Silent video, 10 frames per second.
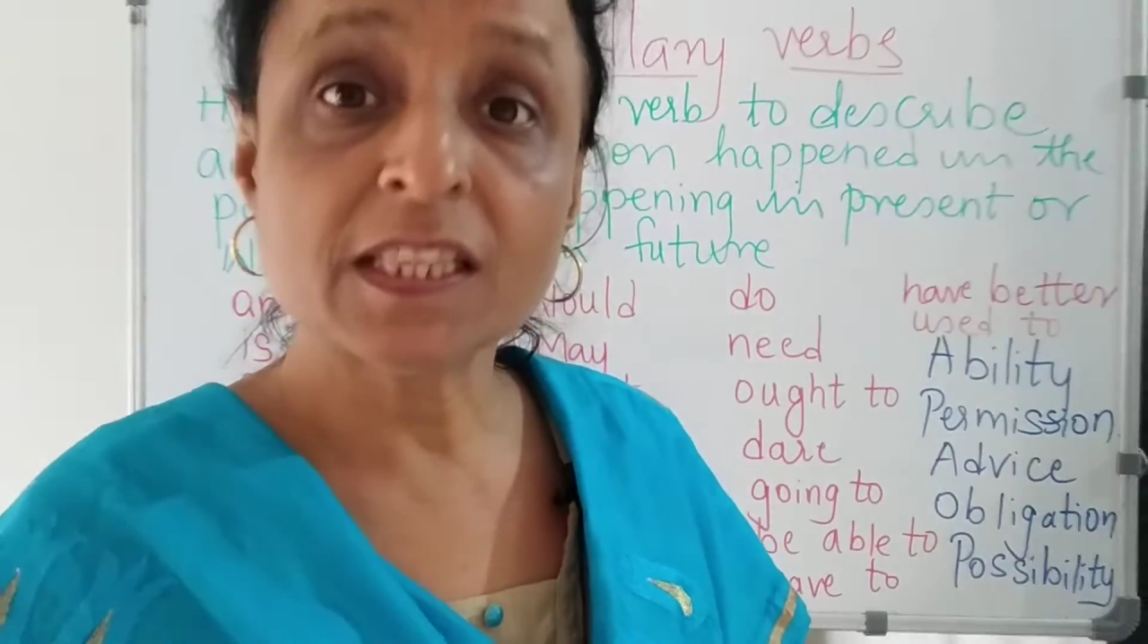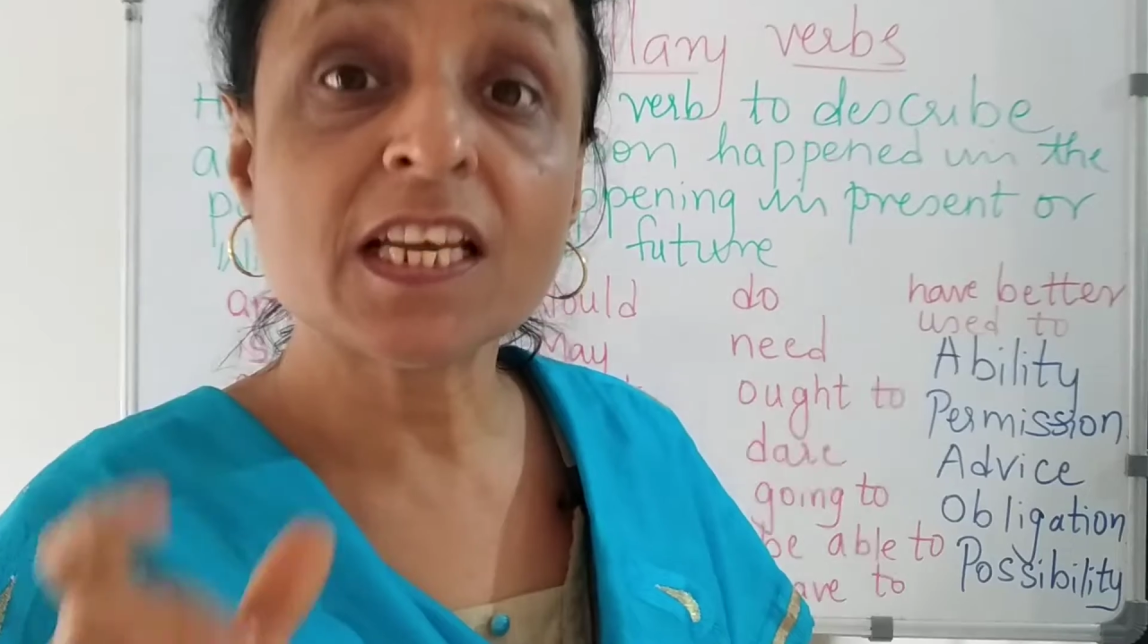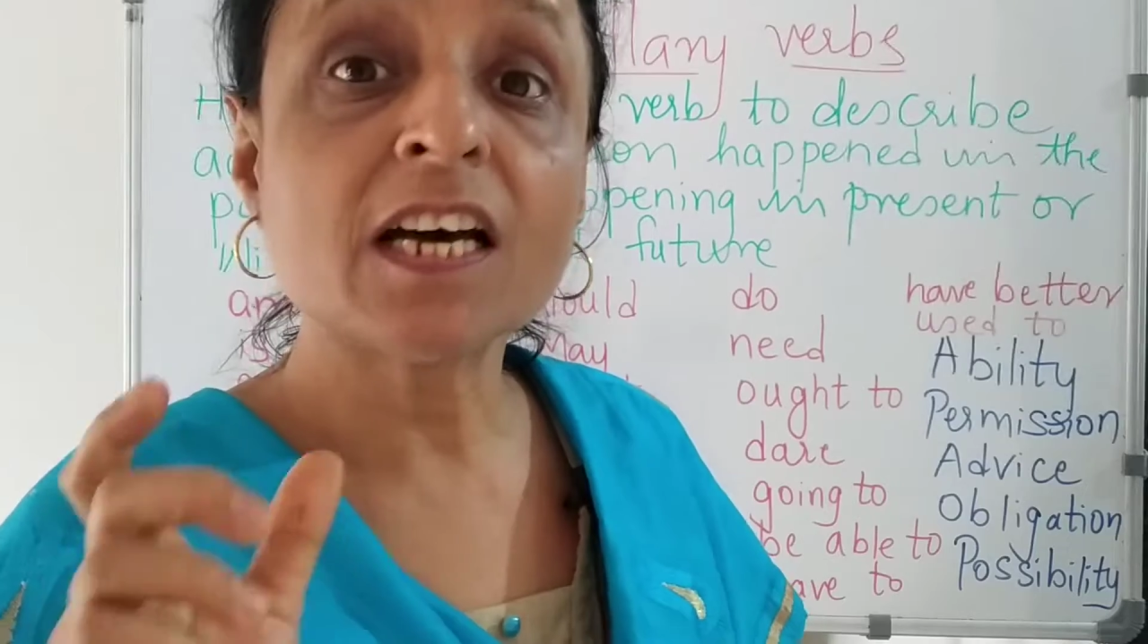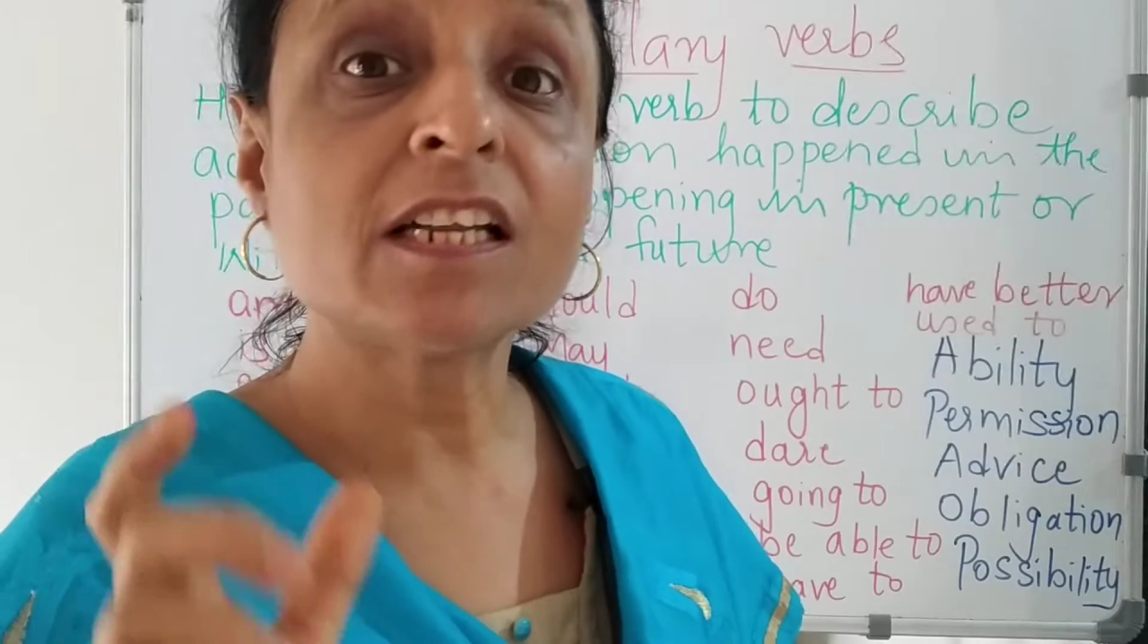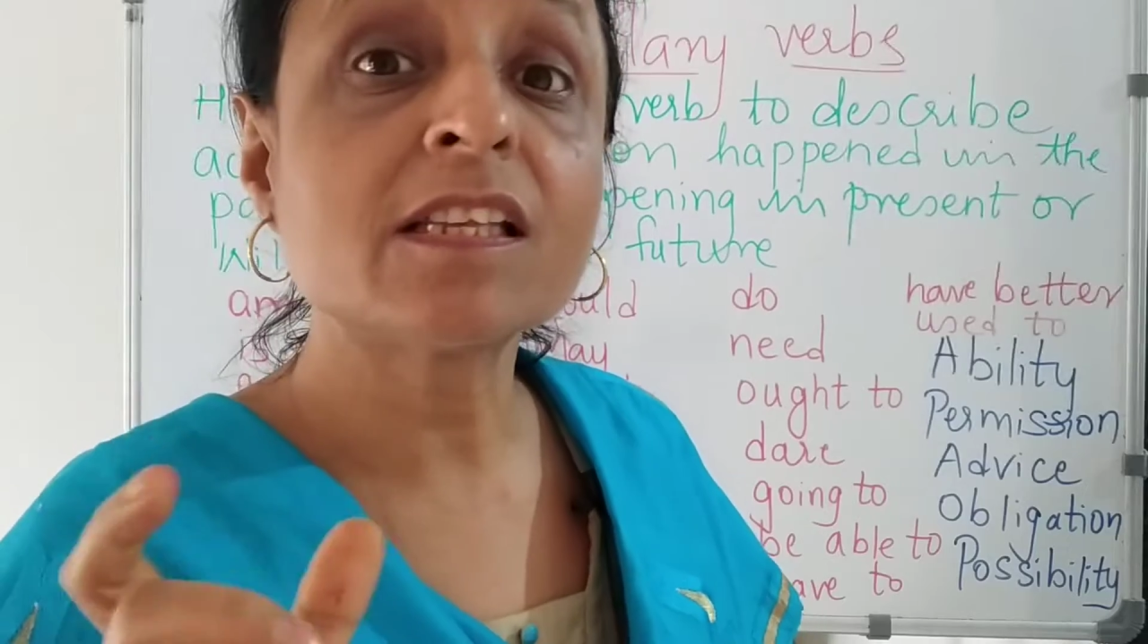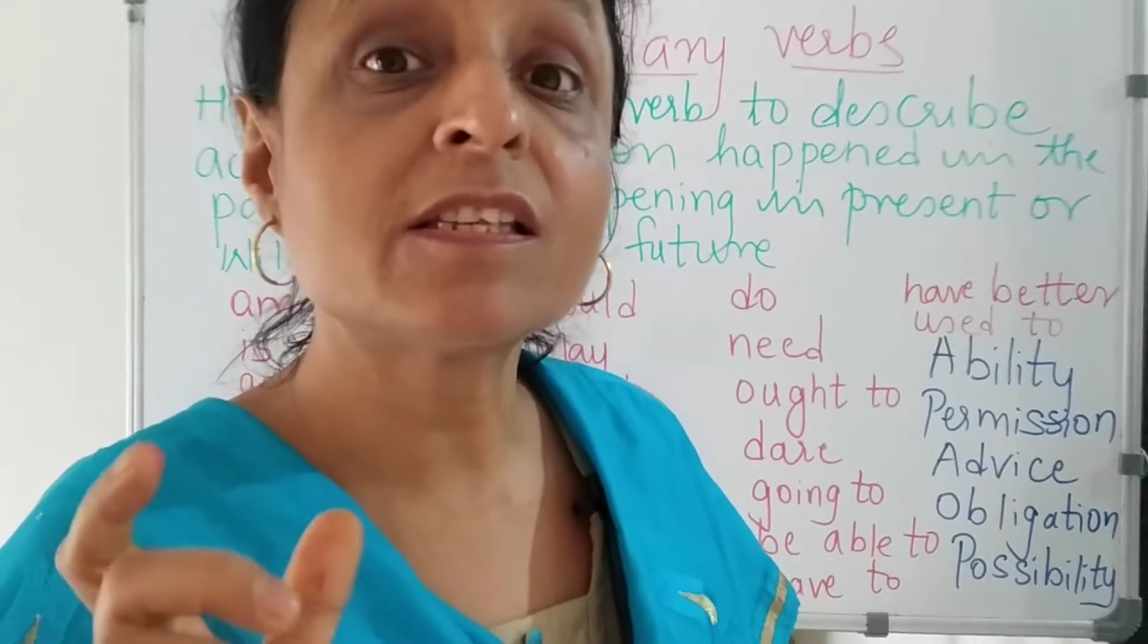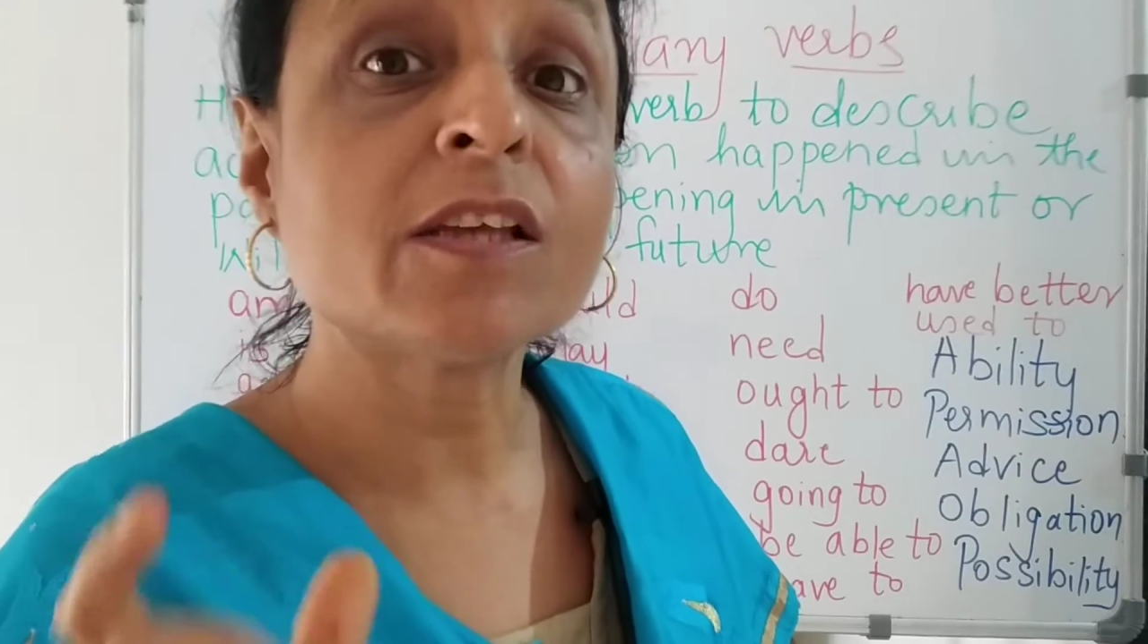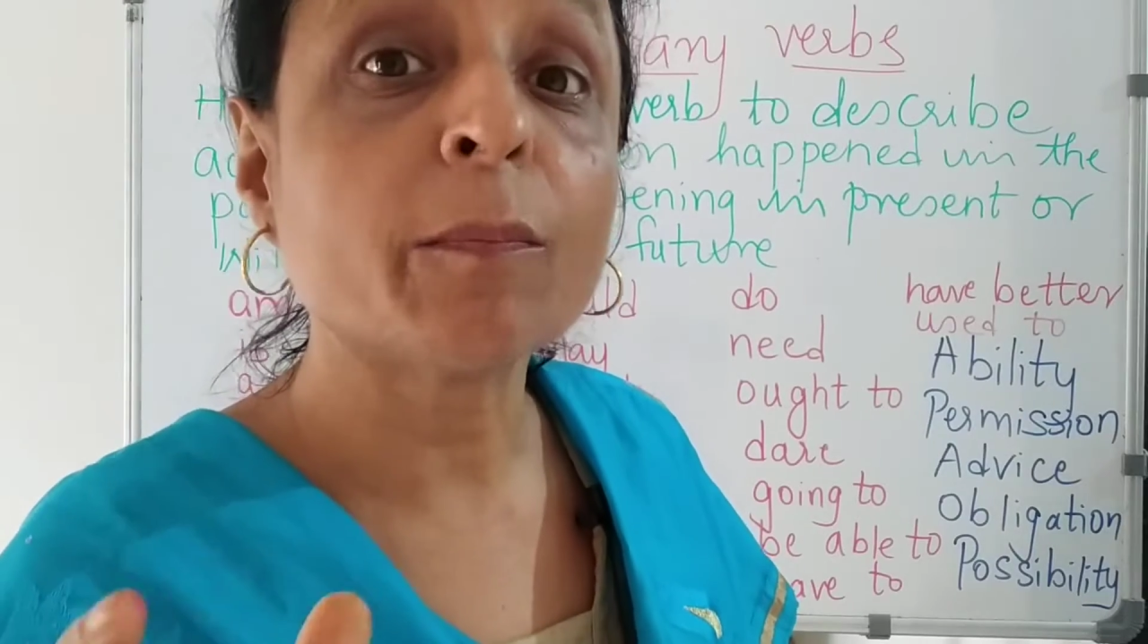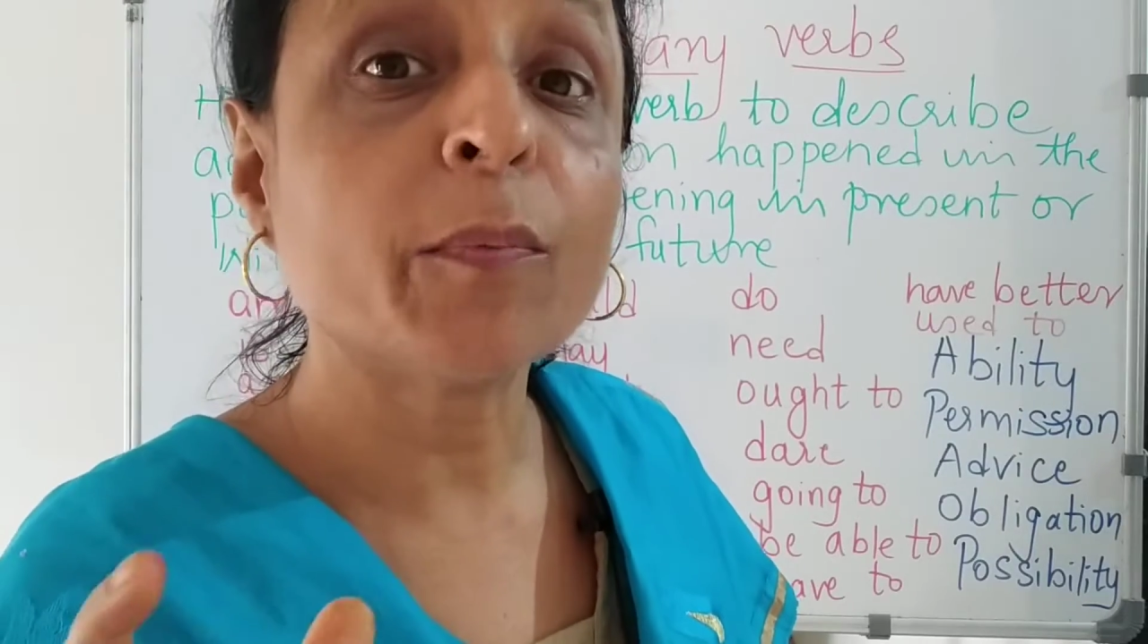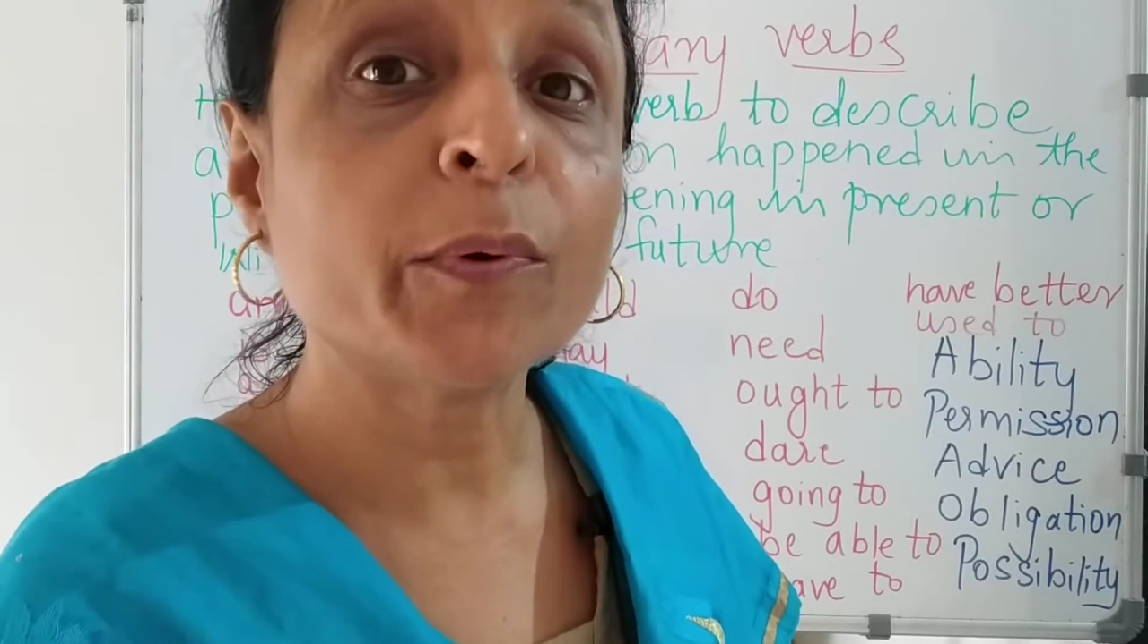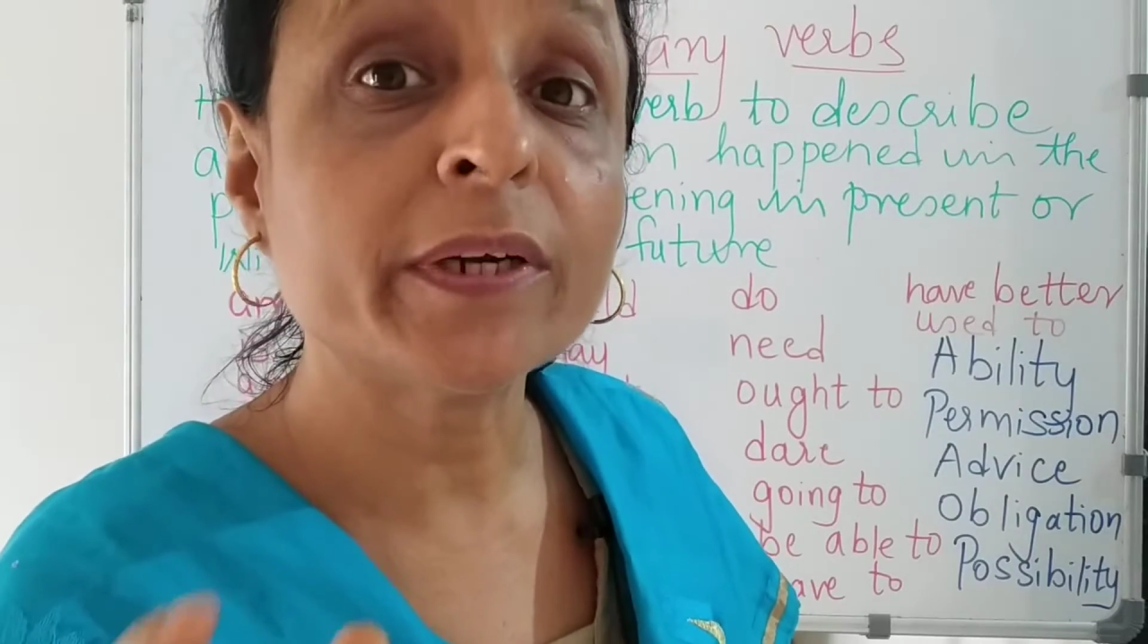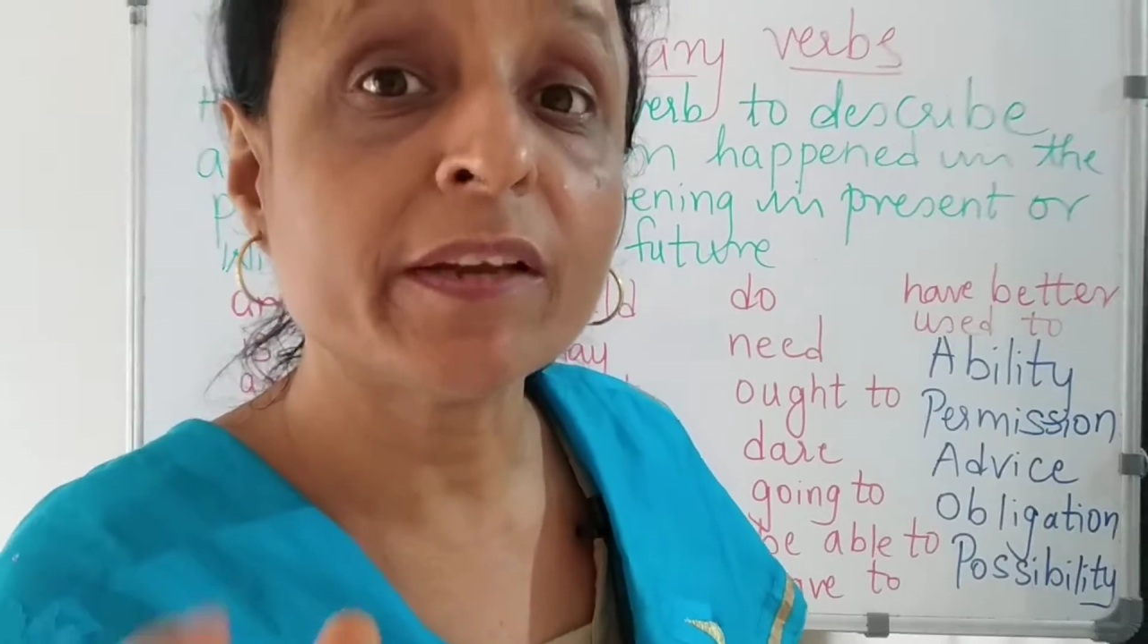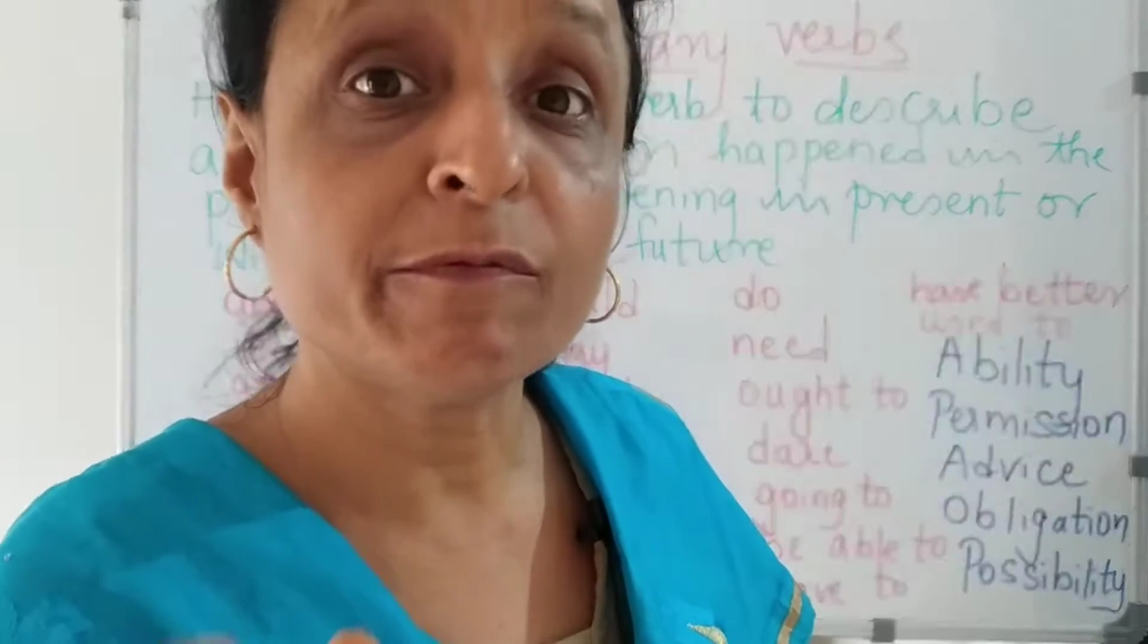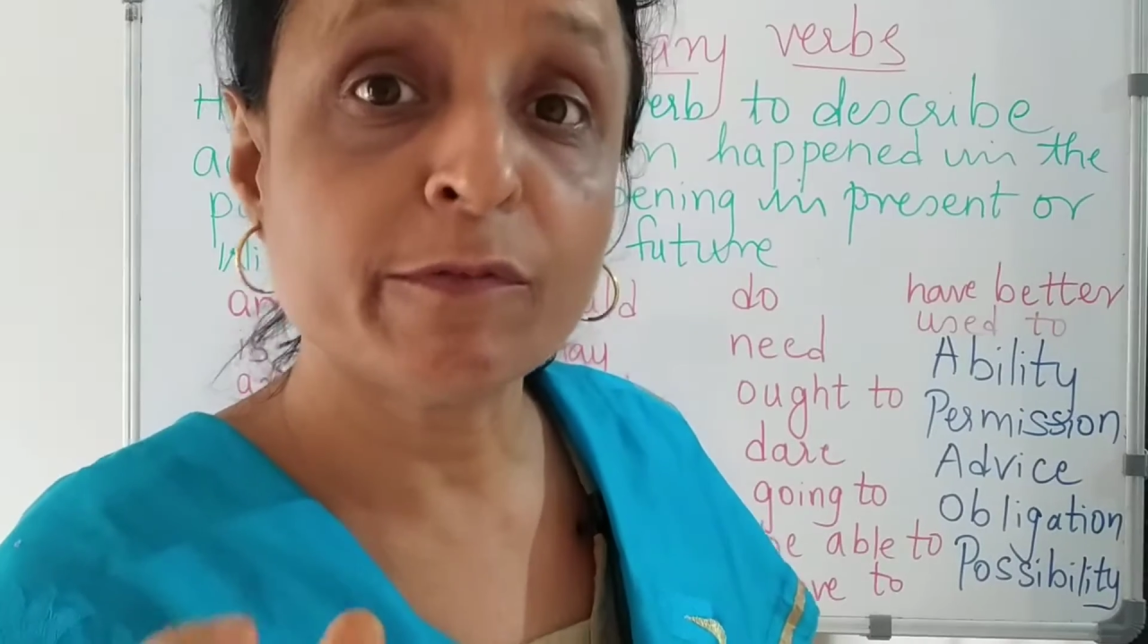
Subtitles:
They are the supporting